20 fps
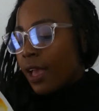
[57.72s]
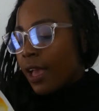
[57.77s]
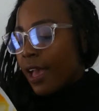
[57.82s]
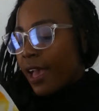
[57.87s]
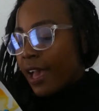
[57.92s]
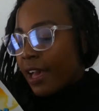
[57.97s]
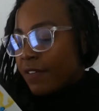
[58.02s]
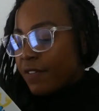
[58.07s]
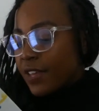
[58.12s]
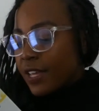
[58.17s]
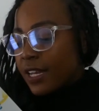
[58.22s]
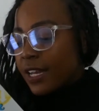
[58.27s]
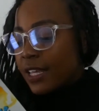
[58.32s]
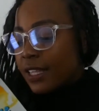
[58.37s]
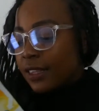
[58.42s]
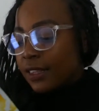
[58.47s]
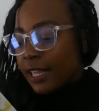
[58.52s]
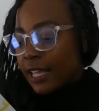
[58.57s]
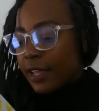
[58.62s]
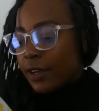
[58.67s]
Evan
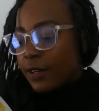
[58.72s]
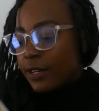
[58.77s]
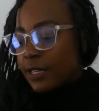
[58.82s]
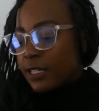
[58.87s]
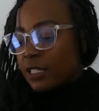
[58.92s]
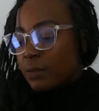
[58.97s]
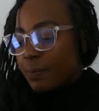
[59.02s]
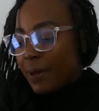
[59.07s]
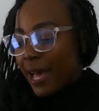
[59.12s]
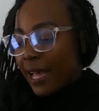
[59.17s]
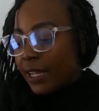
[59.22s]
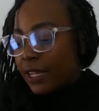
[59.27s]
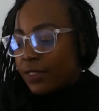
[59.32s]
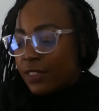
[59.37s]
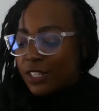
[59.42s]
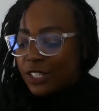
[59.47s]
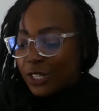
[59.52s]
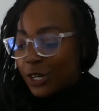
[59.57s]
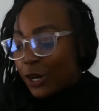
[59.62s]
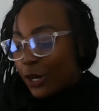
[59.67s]
lay on his back
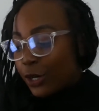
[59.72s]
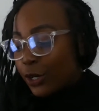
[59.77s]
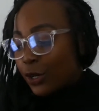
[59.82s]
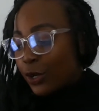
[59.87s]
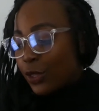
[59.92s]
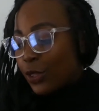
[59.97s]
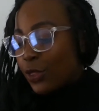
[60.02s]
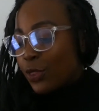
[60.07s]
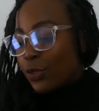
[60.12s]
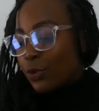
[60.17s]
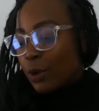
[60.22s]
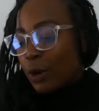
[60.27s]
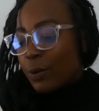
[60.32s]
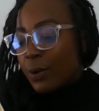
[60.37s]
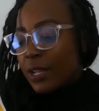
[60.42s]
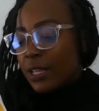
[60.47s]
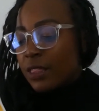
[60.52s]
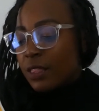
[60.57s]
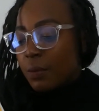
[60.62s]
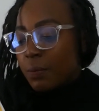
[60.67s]
in the dark, throwing the